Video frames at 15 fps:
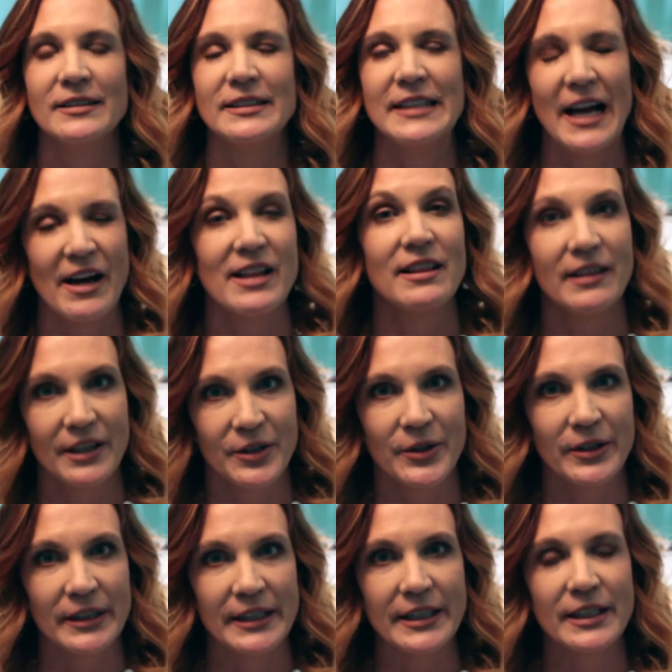Not
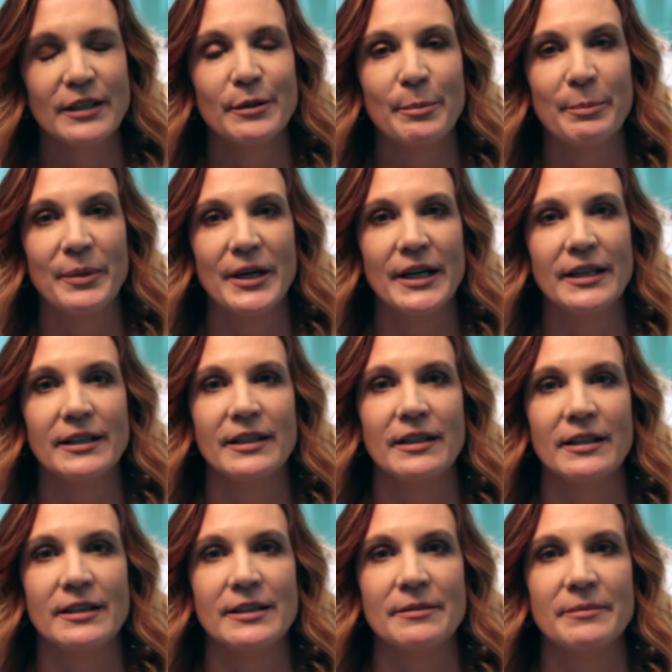literally, but
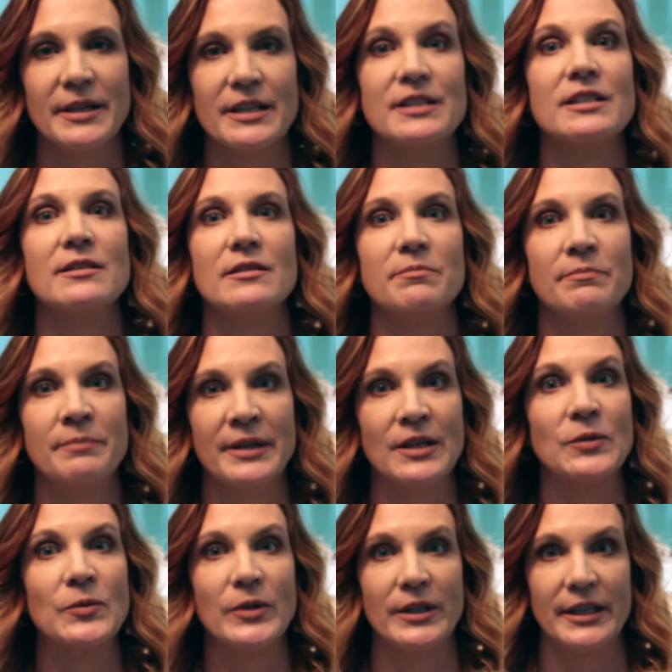it's
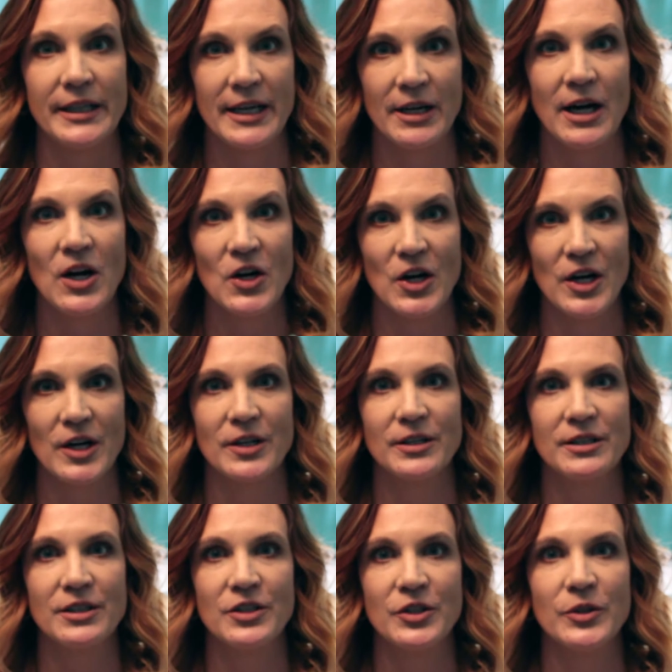been really
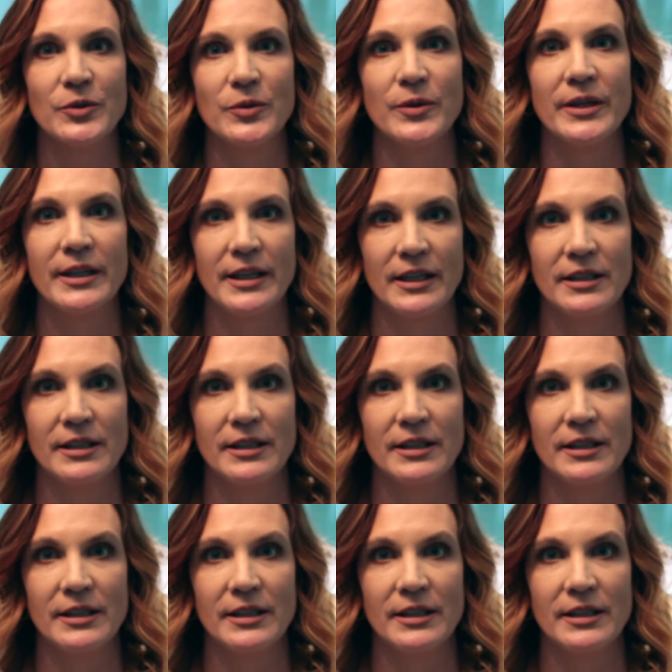hard to